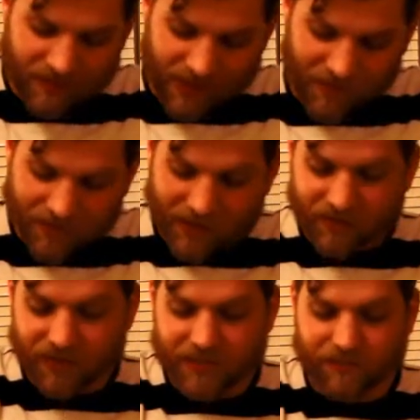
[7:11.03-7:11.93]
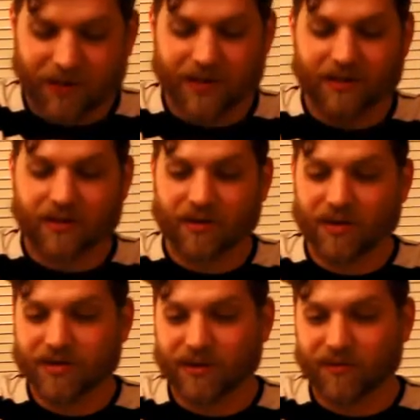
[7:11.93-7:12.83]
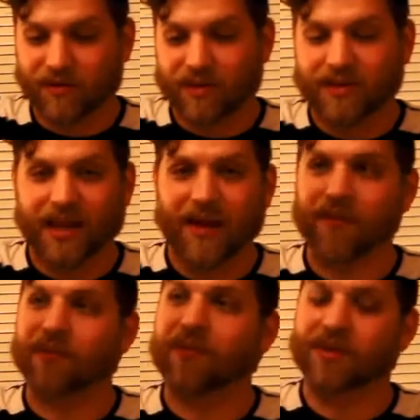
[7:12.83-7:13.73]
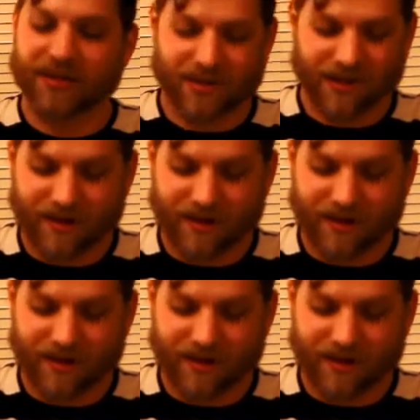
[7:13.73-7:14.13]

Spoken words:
Everything looks spanking new. It doesn't even look like they ever put this on.